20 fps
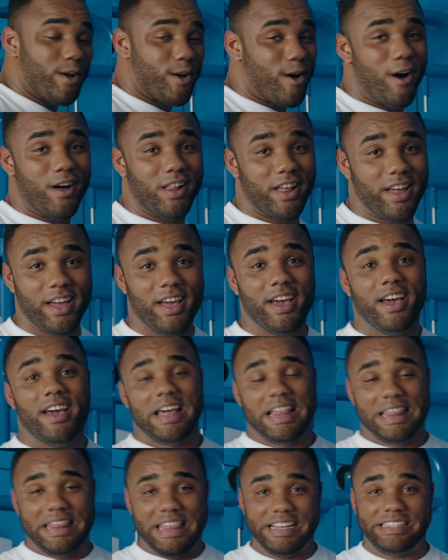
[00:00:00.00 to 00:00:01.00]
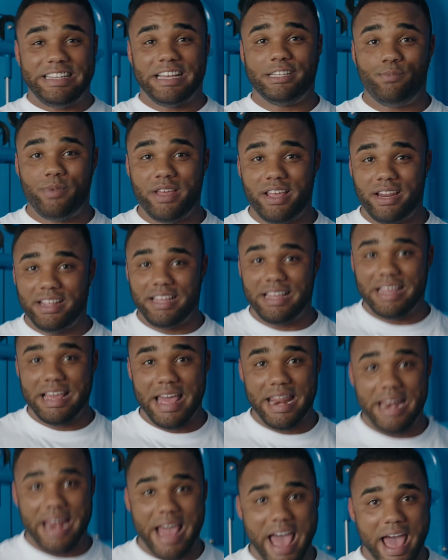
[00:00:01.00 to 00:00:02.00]
to call it, this has been
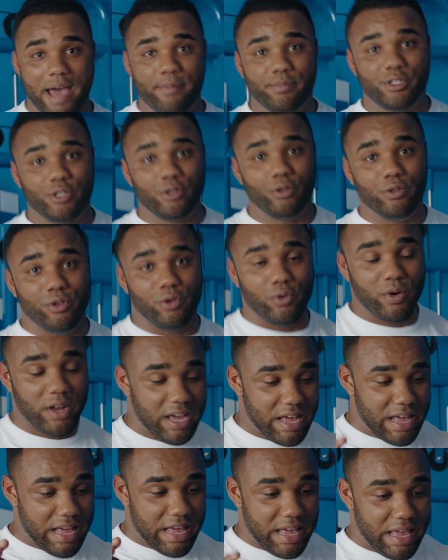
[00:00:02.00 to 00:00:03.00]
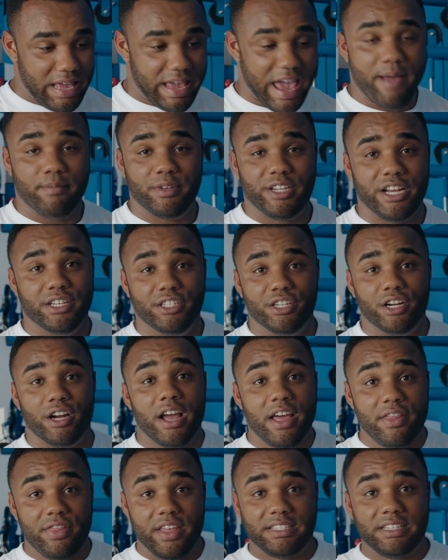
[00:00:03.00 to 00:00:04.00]
an absolute game changer.
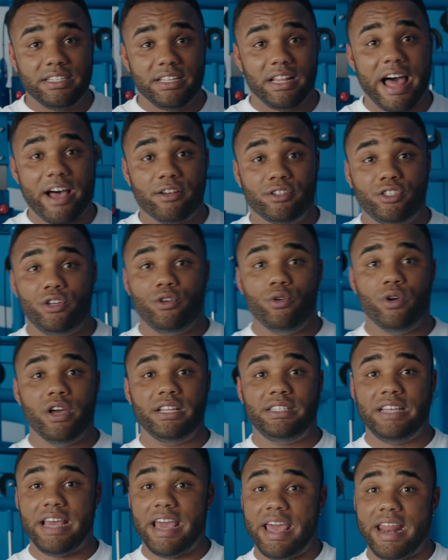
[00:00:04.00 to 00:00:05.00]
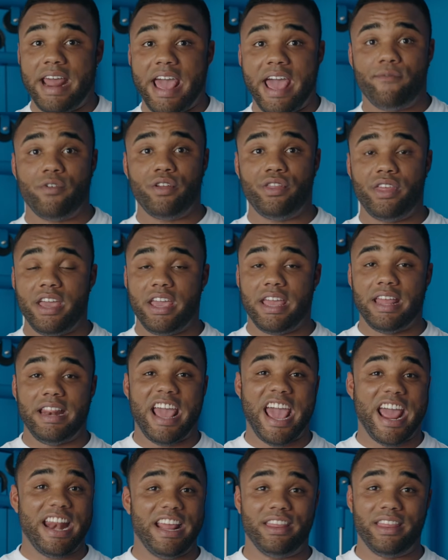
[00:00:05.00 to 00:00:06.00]
This allows you to hit everything
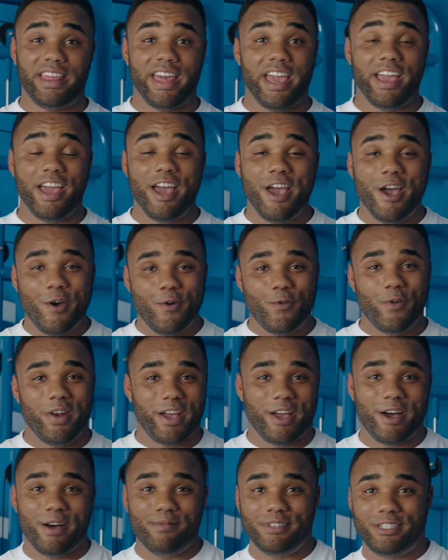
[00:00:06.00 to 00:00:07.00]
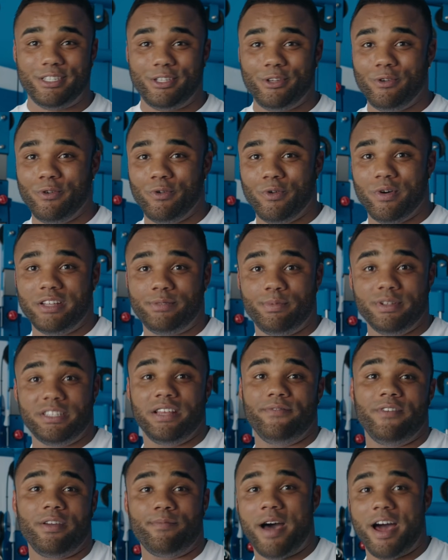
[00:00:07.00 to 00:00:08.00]
and anything when it comes to
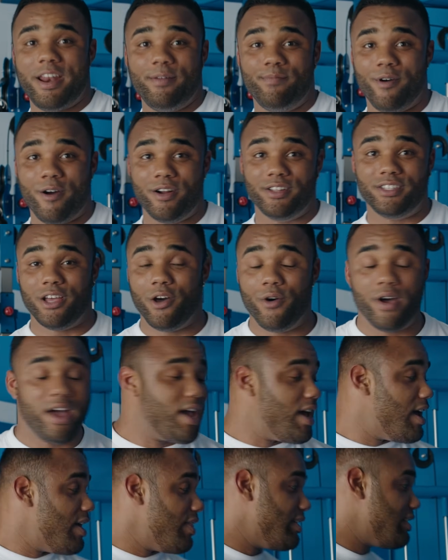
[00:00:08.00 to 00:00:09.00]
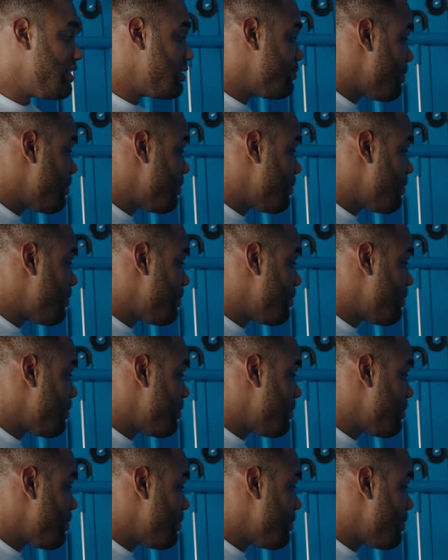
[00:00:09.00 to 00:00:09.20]
specific body parts. So this is